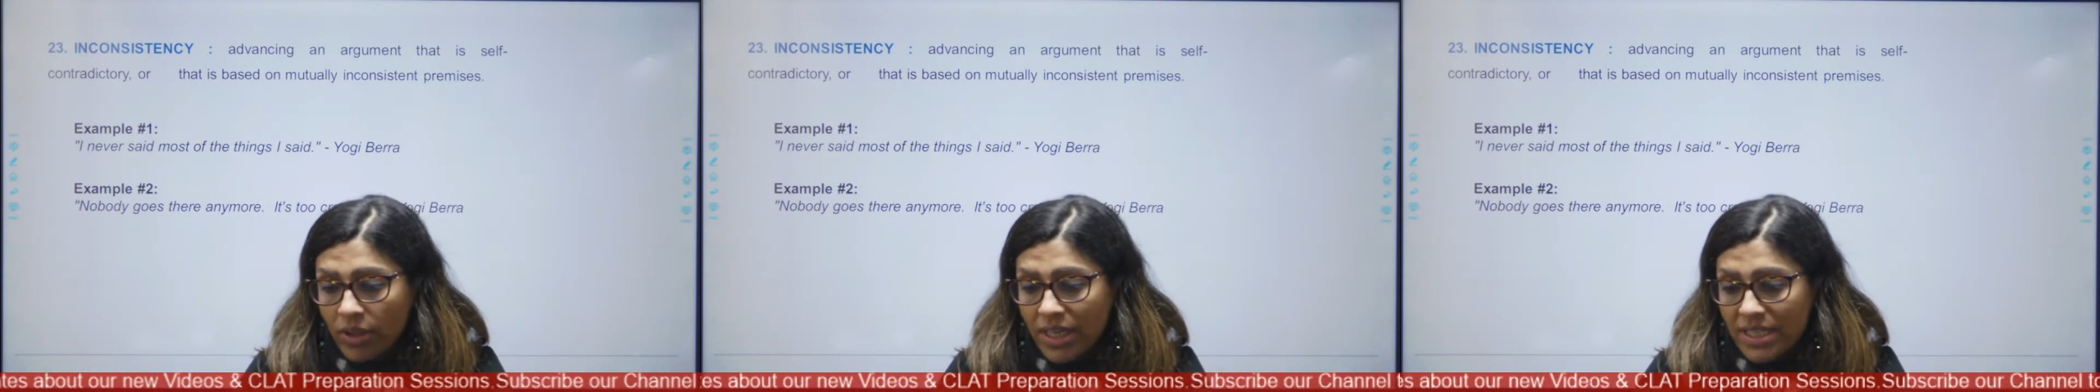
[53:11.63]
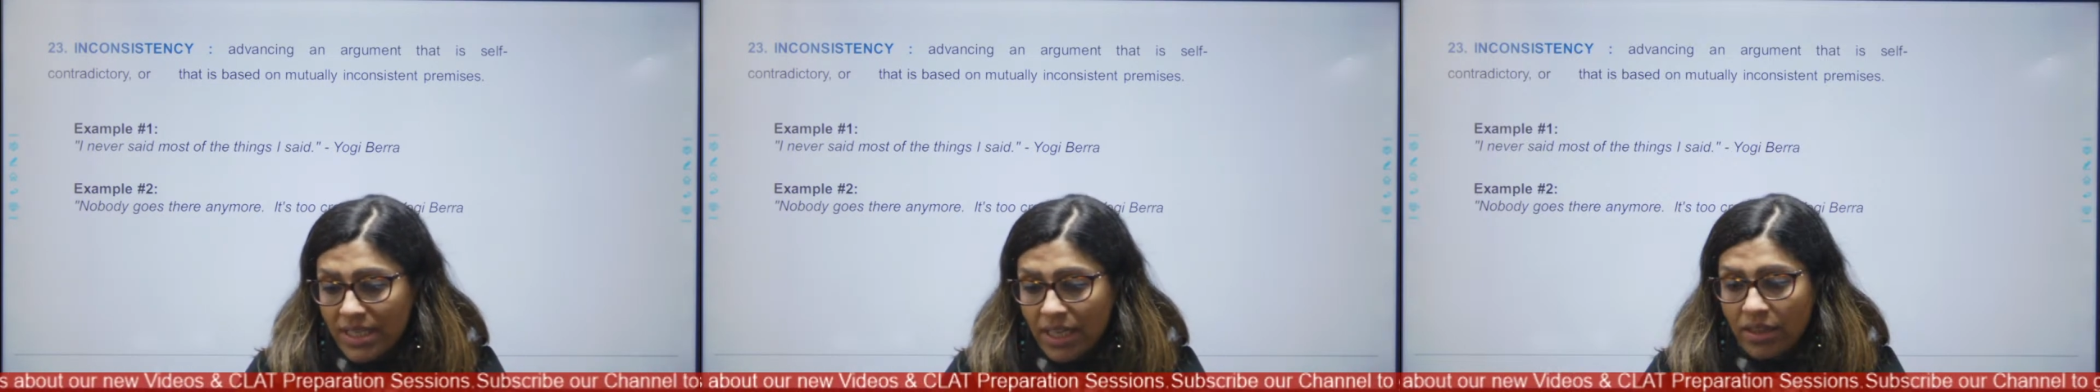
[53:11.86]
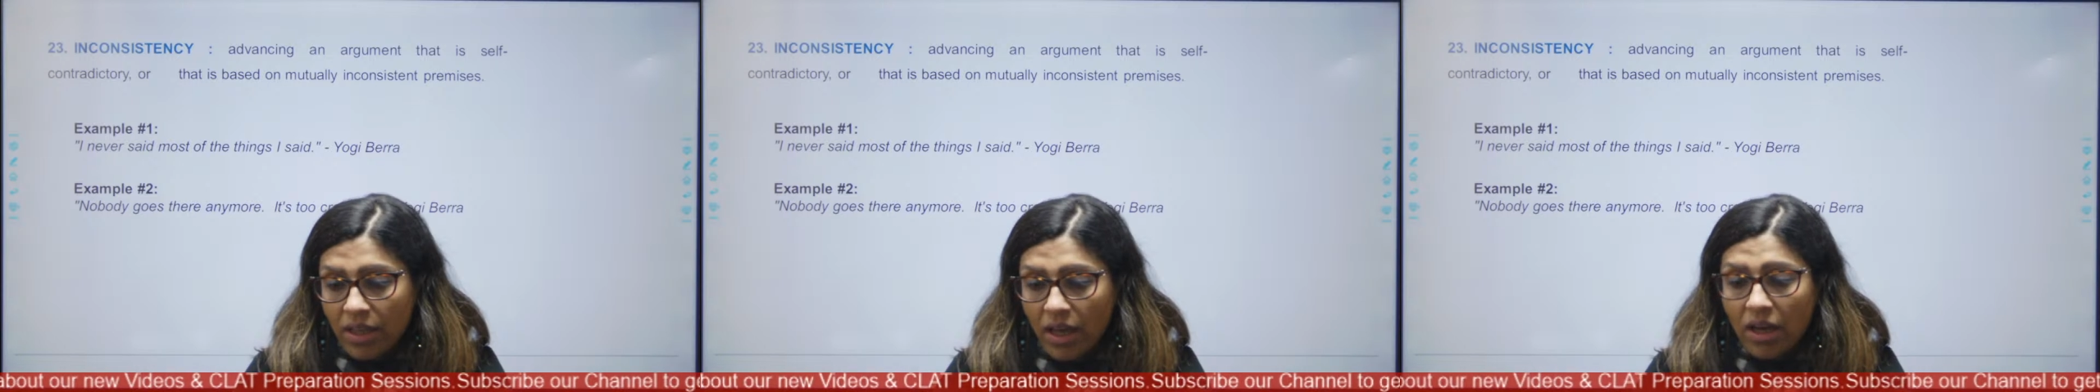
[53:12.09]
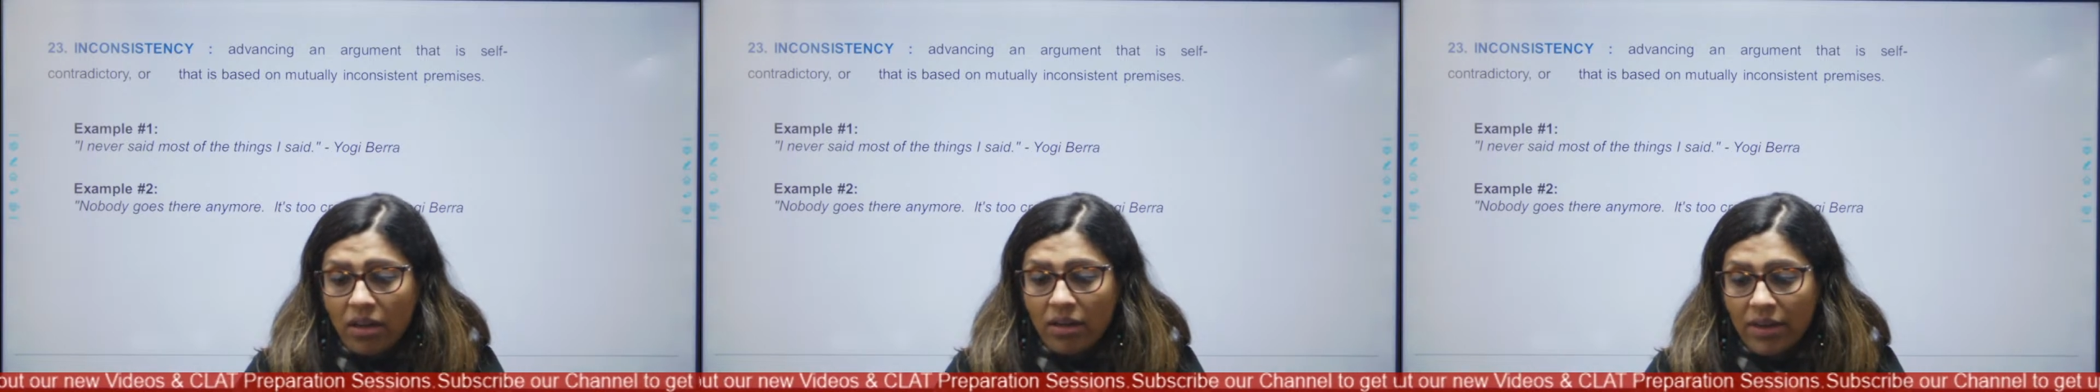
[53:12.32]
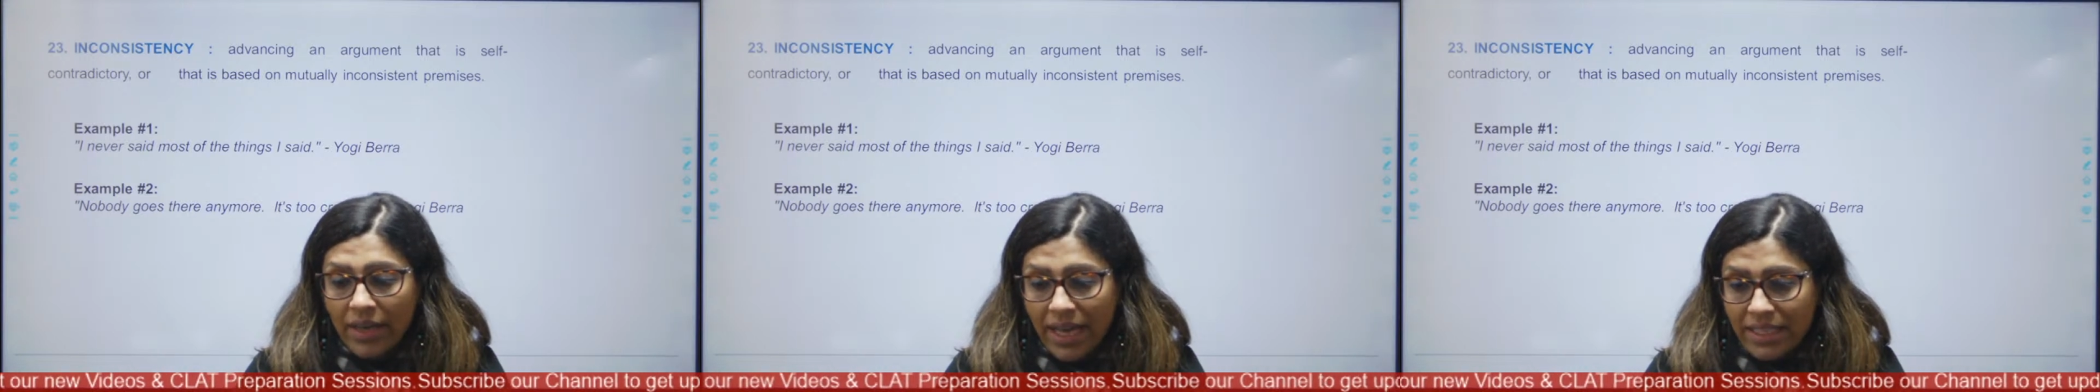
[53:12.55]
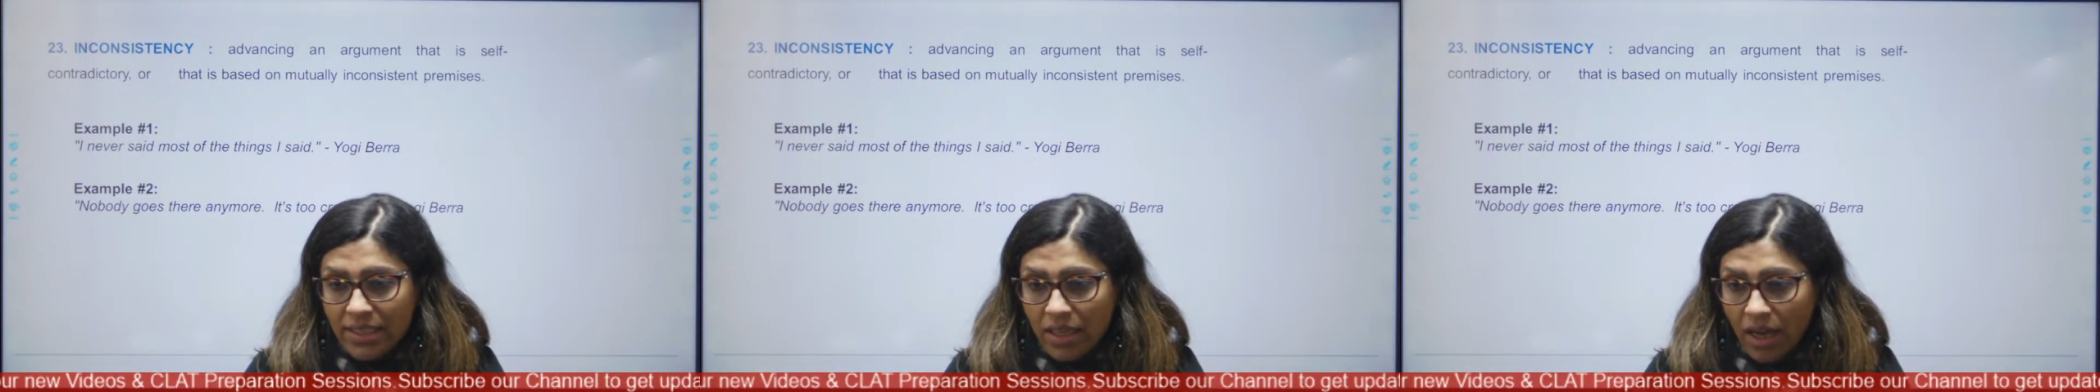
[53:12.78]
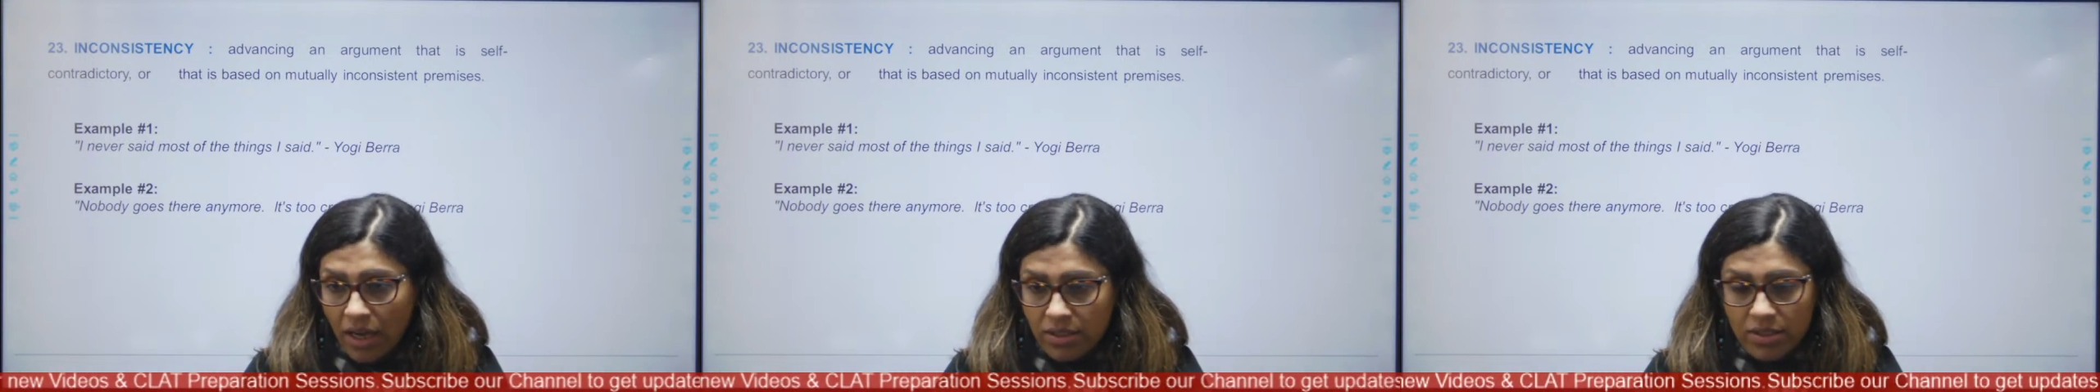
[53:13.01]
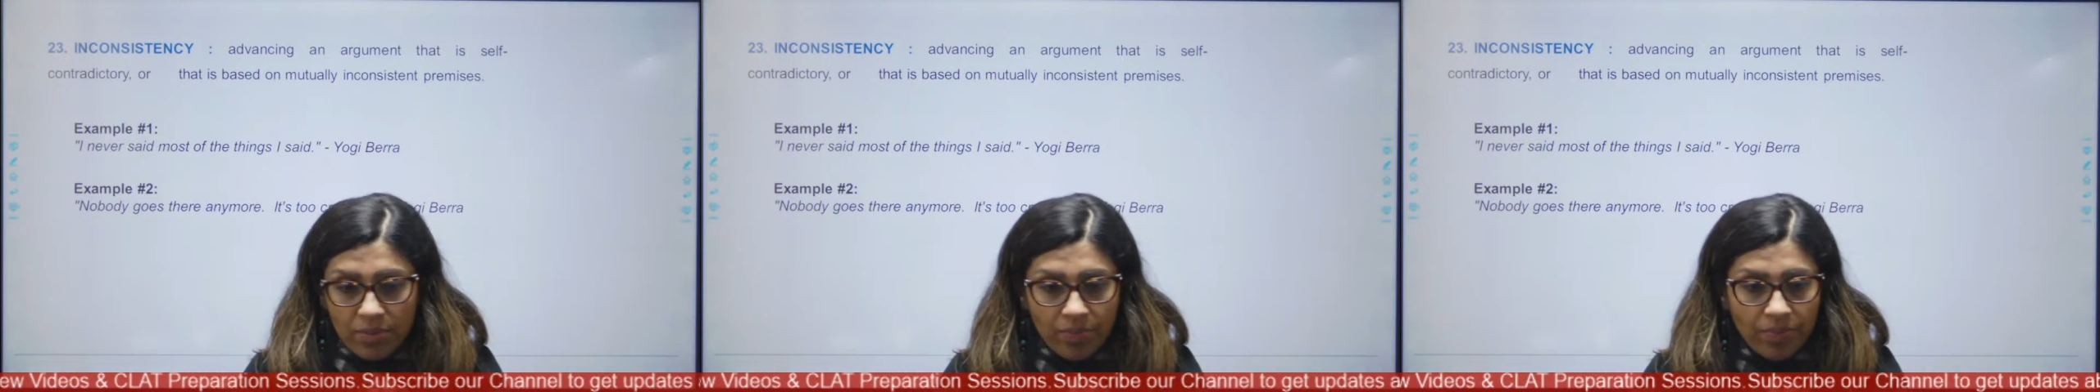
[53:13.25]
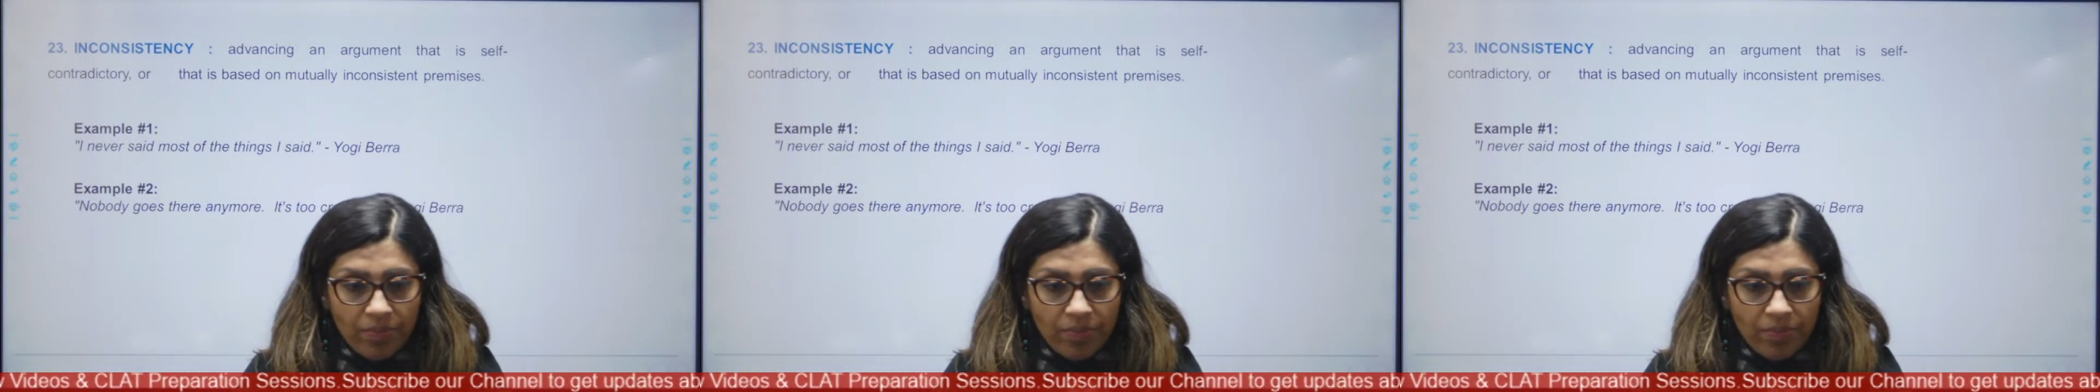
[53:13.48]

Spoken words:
this in the next class.